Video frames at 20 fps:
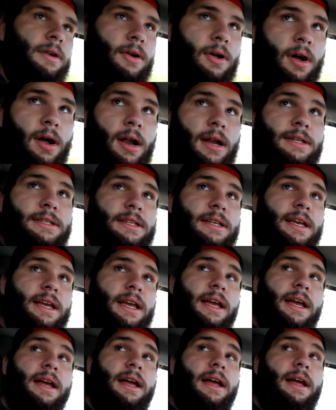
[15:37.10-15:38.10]
You know, honestly,
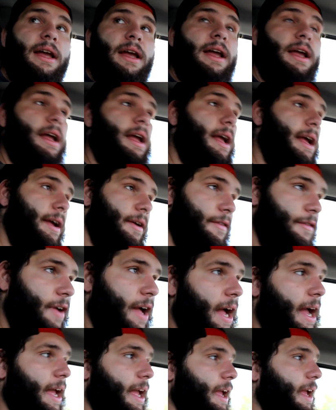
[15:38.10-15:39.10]
if
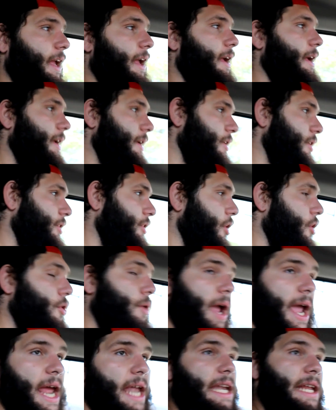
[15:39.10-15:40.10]
I could go
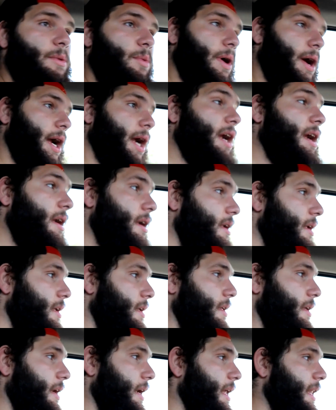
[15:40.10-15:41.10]
anywhere
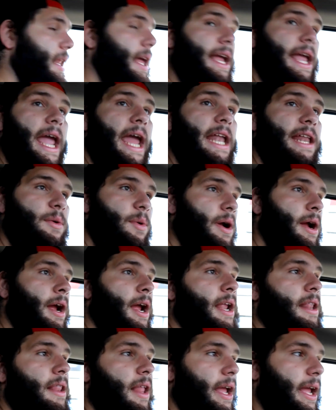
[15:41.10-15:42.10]
and
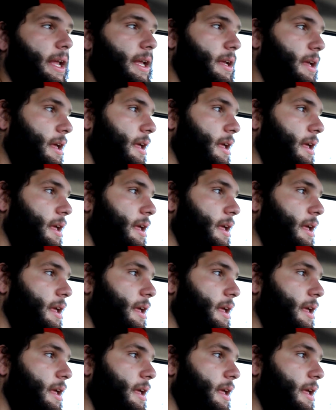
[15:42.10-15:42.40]
like